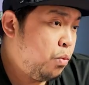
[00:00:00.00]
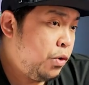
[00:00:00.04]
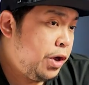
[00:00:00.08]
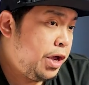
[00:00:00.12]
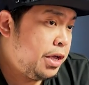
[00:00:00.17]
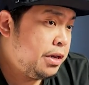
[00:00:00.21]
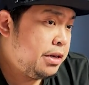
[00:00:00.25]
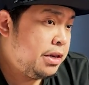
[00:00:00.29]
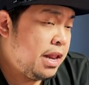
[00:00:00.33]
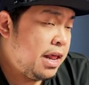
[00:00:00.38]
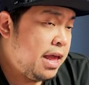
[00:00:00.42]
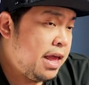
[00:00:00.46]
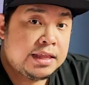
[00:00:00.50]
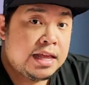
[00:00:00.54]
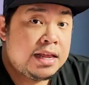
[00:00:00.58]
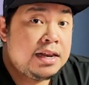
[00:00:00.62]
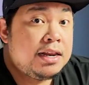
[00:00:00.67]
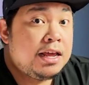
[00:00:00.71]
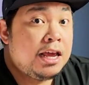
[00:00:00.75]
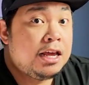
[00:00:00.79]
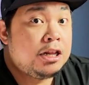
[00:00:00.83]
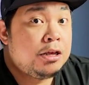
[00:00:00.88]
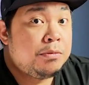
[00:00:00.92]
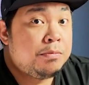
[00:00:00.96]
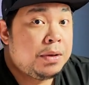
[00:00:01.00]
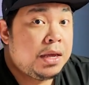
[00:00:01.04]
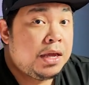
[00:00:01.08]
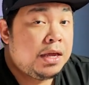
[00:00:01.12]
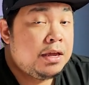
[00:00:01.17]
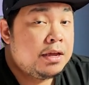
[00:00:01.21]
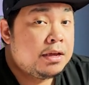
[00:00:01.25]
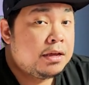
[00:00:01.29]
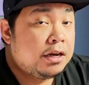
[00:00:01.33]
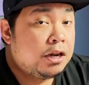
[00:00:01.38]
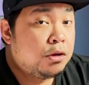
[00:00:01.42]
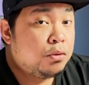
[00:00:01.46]
With
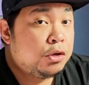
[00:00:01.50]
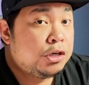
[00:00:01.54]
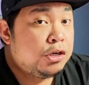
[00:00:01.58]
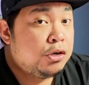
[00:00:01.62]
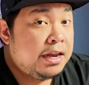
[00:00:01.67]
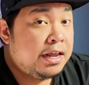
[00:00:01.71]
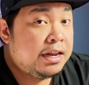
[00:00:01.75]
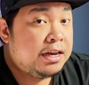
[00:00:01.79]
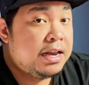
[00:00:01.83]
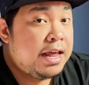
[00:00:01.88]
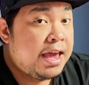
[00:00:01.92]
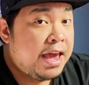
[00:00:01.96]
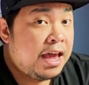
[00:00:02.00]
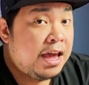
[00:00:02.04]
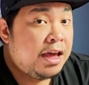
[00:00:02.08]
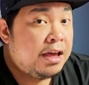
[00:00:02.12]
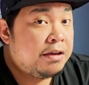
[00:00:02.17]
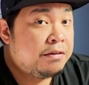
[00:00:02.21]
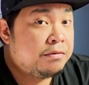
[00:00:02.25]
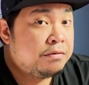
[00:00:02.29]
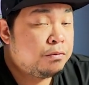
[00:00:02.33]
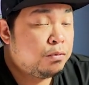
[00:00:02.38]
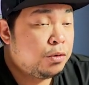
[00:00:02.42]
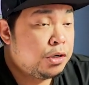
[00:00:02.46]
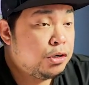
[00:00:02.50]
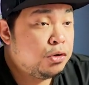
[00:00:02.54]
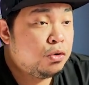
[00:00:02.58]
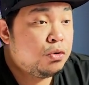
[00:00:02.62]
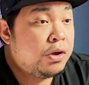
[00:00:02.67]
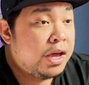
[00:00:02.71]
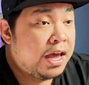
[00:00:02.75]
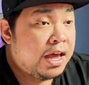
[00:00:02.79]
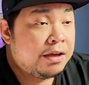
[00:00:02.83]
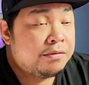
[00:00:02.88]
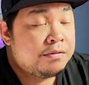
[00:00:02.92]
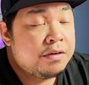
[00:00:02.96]
1080p, now we do
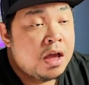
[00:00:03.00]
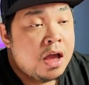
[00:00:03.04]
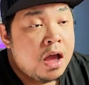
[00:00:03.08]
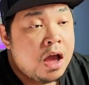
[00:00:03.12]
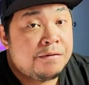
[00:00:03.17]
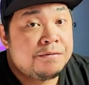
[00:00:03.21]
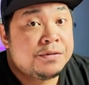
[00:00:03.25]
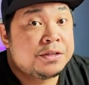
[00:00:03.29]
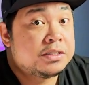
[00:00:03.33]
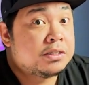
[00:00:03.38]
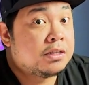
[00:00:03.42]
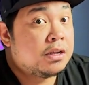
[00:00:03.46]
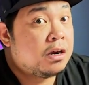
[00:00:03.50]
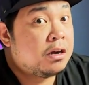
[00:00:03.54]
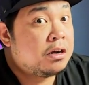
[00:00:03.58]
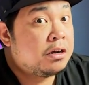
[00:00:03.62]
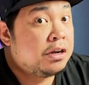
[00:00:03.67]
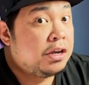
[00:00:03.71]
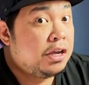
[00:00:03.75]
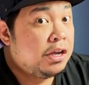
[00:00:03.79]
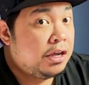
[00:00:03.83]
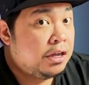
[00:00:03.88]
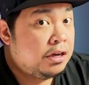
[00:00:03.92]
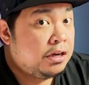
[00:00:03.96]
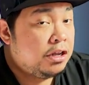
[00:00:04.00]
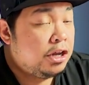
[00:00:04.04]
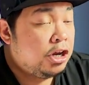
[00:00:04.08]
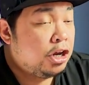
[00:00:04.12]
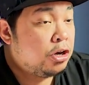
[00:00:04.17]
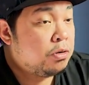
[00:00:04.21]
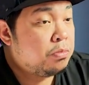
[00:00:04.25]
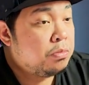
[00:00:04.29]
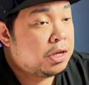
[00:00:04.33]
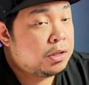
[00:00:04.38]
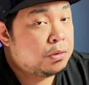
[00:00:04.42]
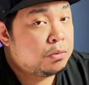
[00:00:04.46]
have FSR in
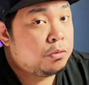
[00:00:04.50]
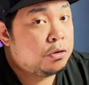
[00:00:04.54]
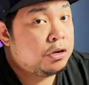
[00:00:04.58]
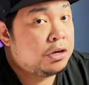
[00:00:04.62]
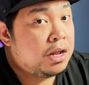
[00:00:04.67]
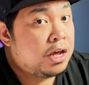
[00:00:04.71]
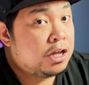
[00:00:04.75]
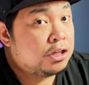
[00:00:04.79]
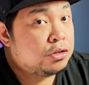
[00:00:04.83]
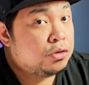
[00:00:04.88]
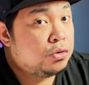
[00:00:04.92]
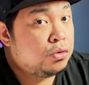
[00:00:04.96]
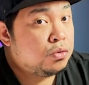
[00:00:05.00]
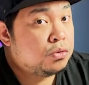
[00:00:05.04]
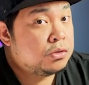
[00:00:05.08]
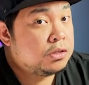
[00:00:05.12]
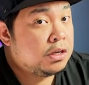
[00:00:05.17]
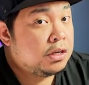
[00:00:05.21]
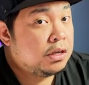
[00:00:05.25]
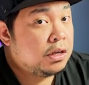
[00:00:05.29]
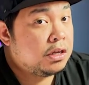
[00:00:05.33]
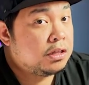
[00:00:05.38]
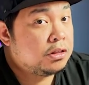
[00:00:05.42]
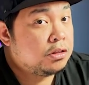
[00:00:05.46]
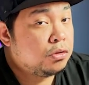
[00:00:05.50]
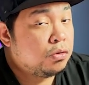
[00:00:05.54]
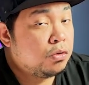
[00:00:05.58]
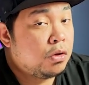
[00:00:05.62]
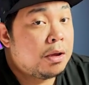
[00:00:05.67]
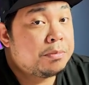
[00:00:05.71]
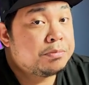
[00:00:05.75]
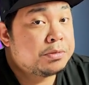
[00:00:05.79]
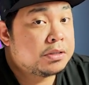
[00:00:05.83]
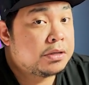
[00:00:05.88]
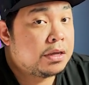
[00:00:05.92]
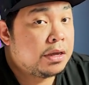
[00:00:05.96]
here, but we're not using it to
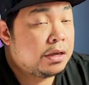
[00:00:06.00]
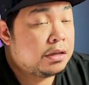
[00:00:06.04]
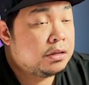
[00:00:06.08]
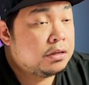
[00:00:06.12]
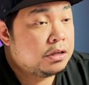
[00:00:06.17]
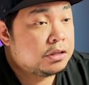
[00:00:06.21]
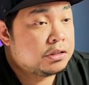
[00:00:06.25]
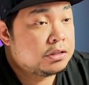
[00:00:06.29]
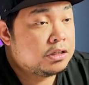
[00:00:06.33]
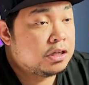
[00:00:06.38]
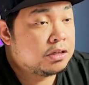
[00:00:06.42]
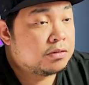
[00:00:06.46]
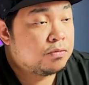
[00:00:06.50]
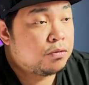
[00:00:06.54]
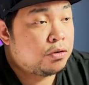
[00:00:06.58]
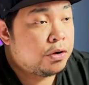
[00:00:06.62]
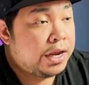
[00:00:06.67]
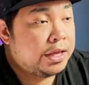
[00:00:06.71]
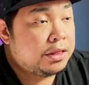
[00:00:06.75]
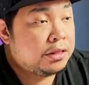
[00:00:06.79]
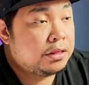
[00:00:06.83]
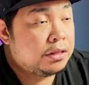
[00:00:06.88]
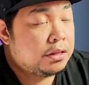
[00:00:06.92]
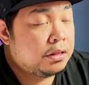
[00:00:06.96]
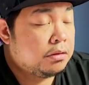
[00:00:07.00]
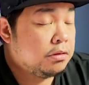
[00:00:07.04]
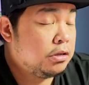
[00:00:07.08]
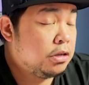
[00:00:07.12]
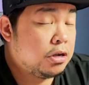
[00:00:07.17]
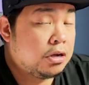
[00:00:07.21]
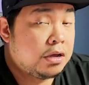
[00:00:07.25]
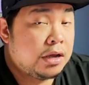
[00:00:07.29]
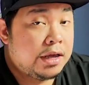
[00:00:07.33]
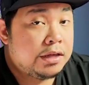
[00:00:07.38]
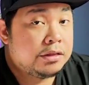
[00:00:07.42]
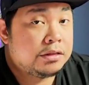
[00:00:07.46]
upscale. It's just for
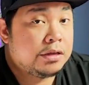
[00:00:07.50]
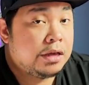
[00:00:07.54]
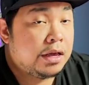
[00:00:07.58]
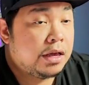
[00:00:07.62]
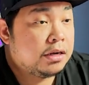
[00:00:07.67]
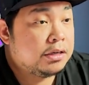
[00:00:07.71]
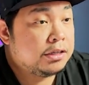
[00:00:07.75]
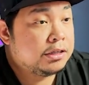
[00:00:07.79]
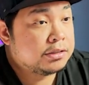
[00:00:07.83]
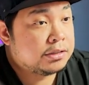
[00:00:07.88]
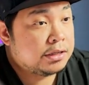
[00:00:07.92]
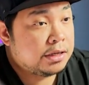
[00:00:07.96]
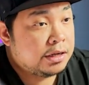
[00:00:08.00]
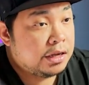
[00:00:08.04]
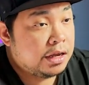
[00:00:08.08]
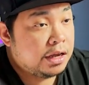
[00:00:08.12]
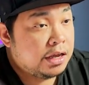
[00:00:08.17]
anti-aliasing.